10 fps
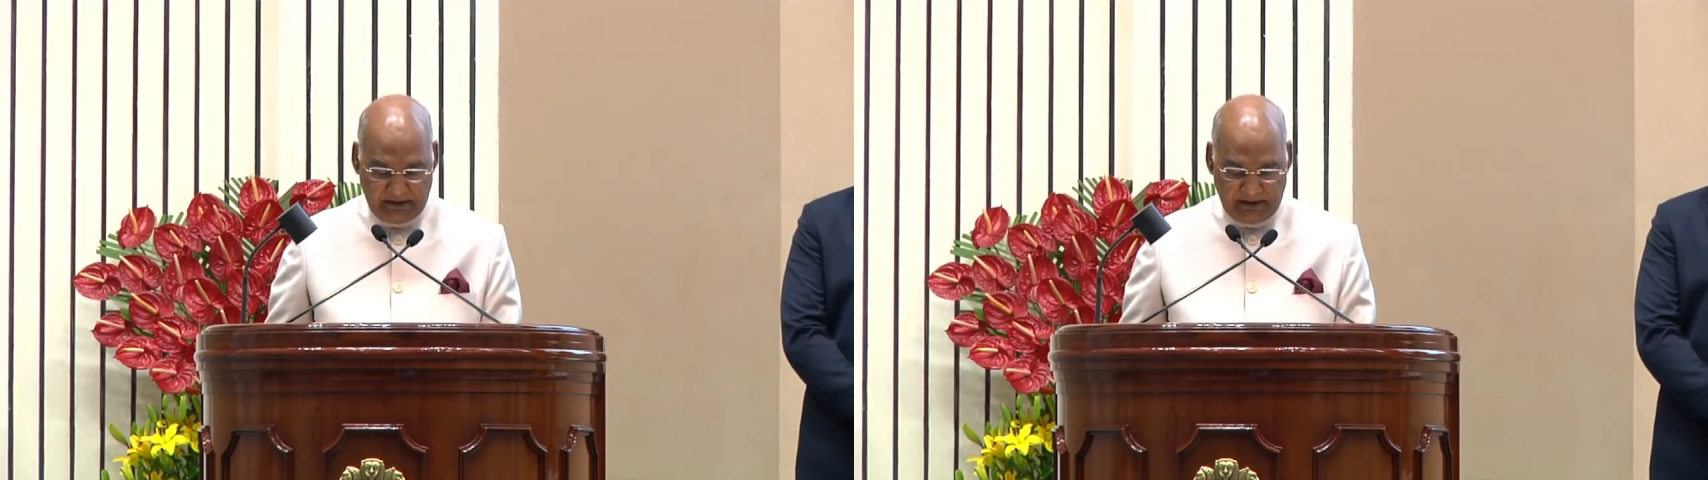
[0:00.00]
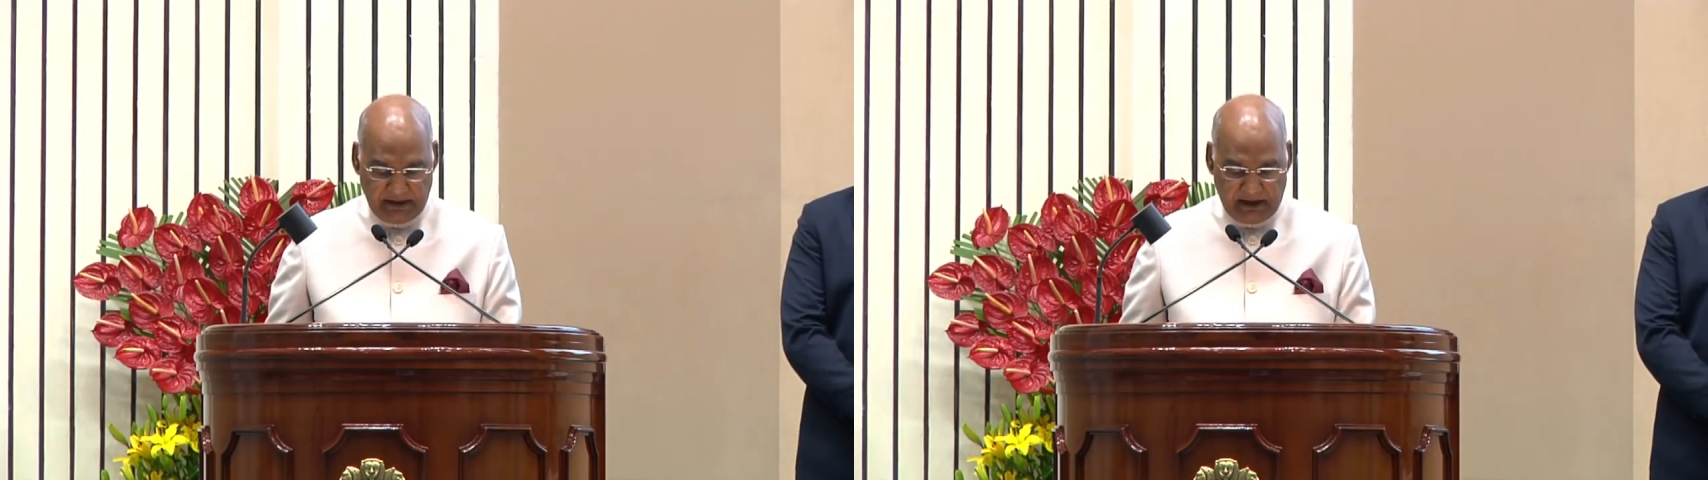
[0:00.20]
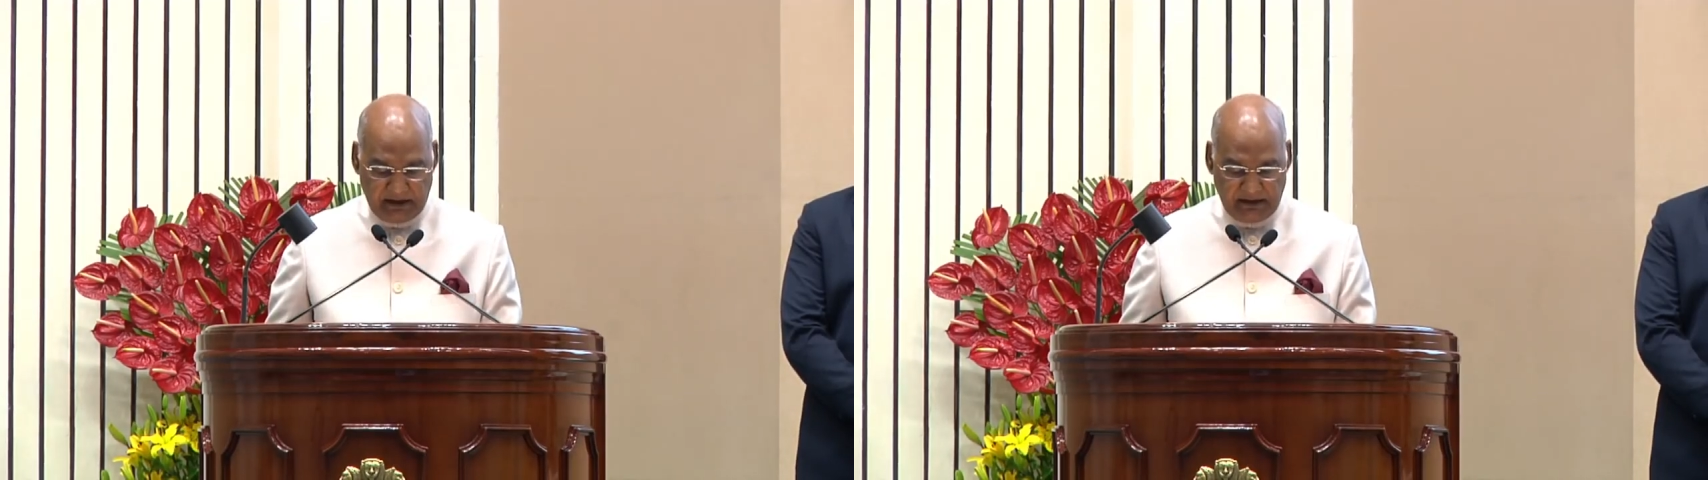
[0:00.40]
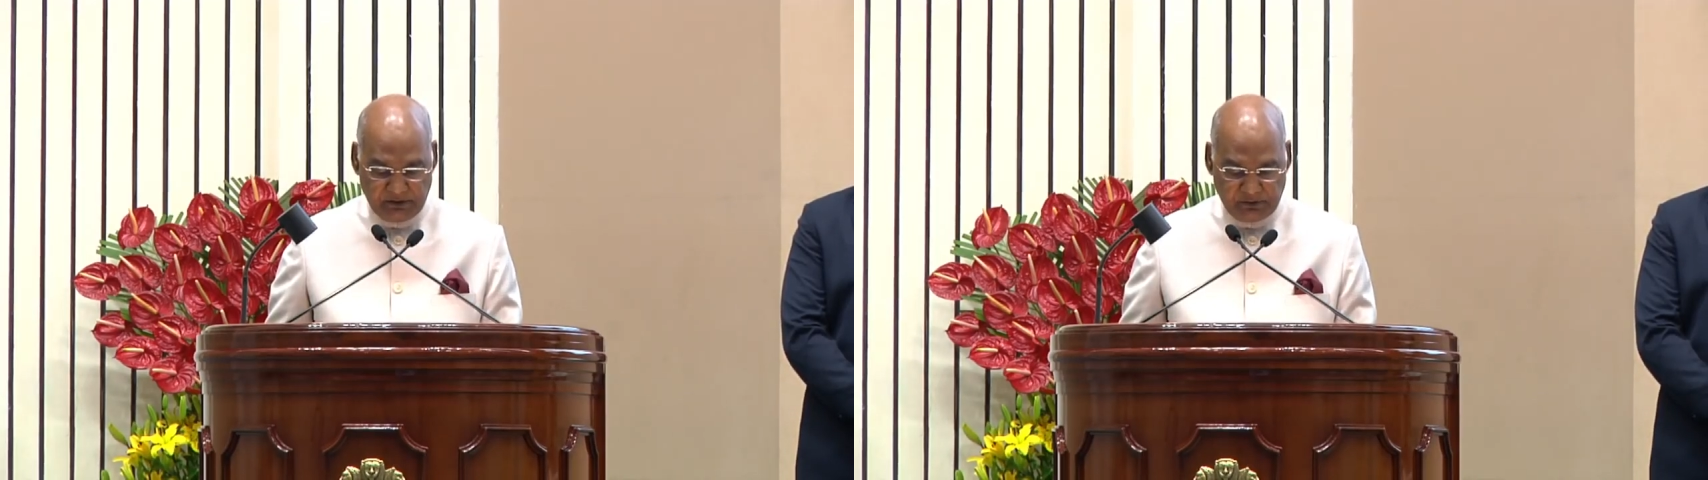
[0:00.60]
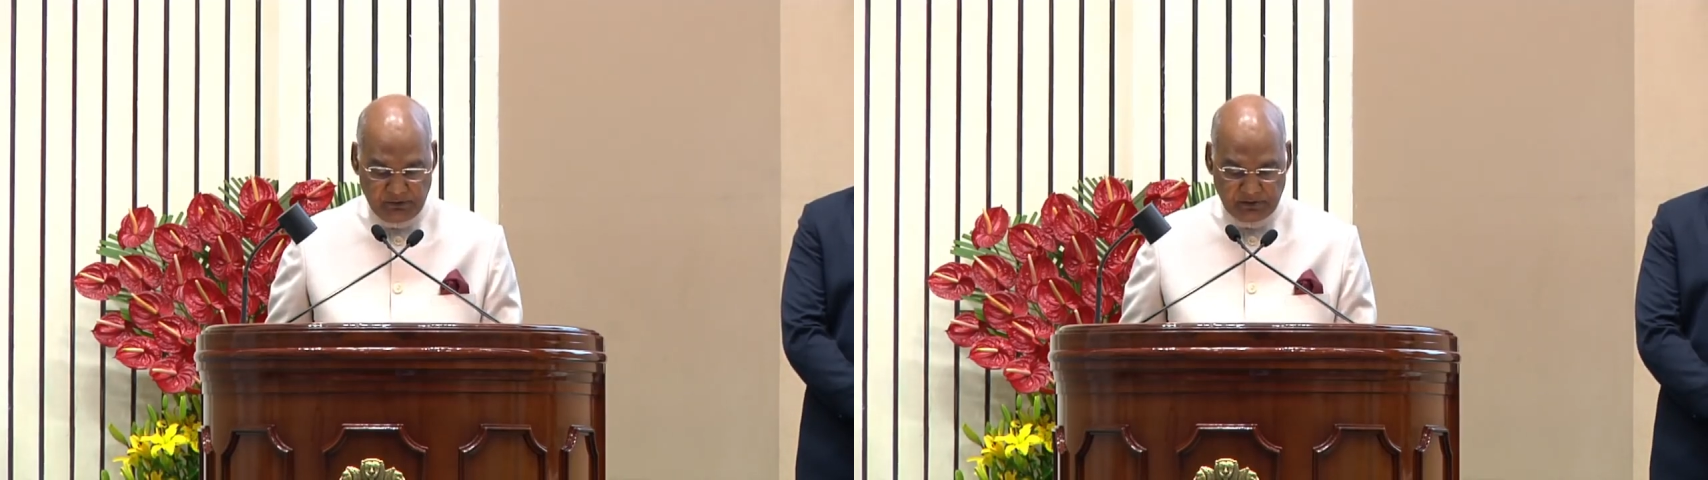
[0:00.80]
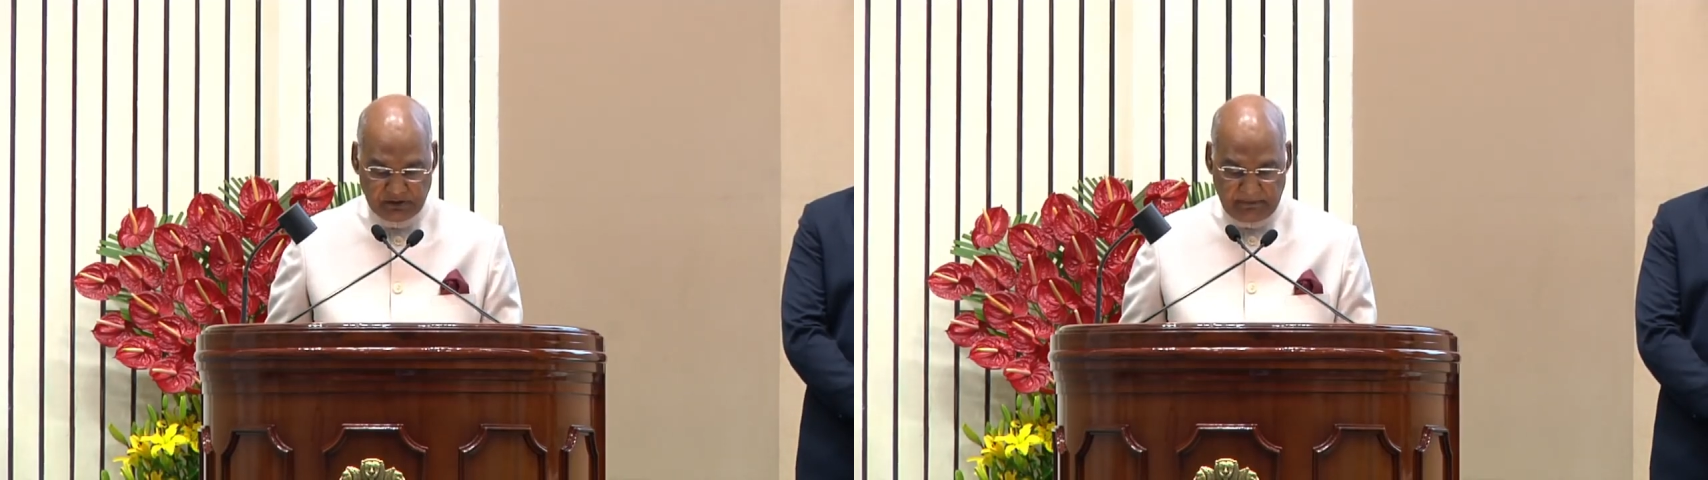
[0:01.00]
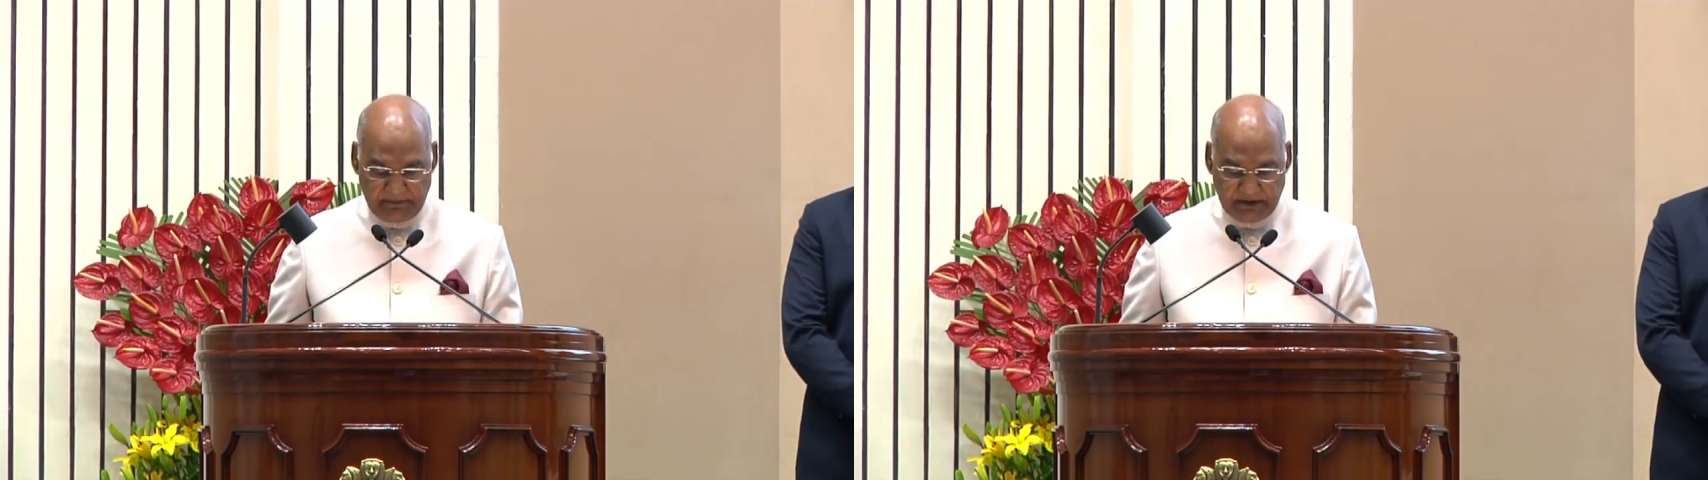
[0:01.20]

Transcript: There are issues